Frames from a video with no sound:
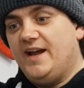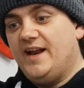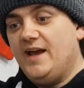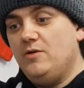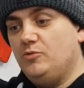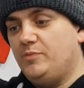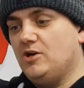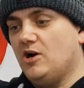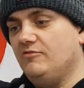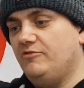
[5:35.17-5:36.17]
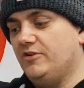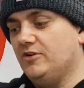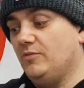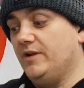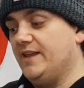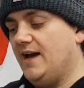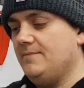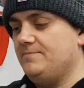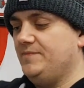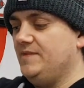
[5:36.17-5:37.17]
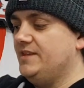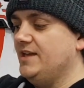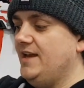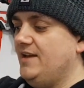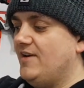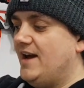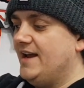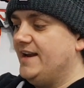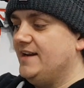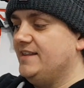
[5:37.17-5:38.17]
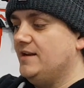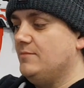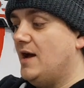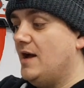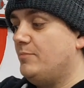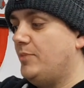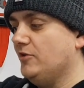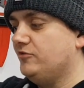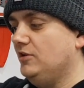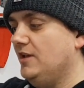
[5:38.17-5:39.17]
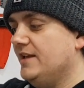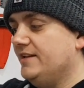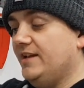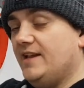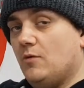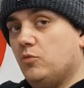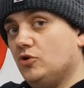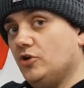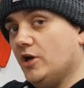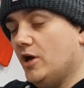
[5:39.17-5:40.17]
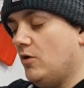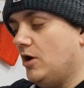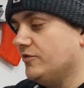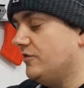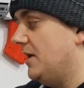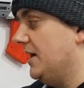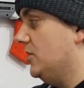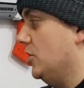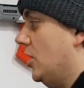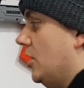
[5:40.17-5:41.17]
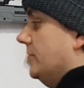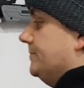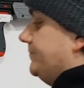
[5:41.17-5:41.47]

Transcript: And I would be confident with that if I had anything in my bottle, that wouldn't go onto my car.